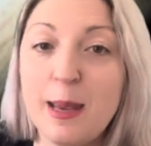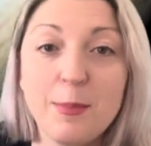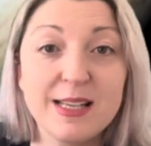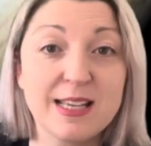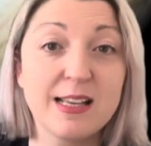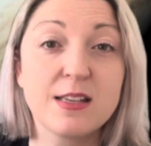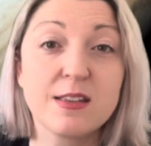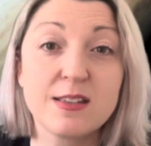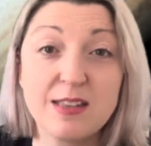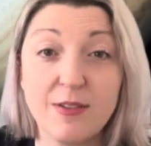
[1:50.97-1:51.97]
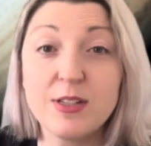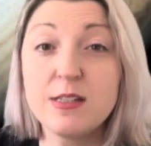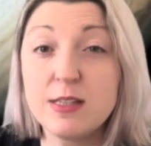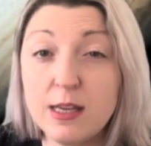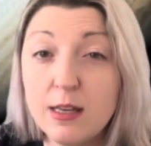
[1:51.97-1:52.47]
by 10 to the
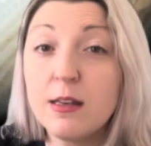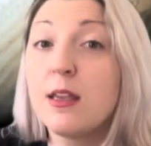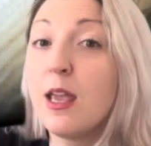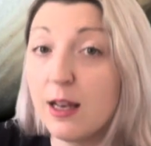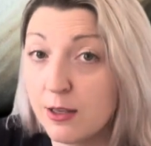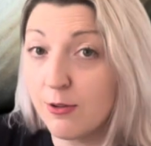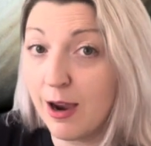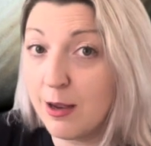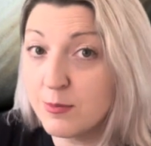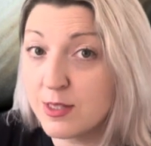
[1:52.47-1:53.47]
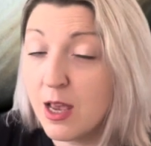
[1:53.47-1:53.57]
17 kilograms.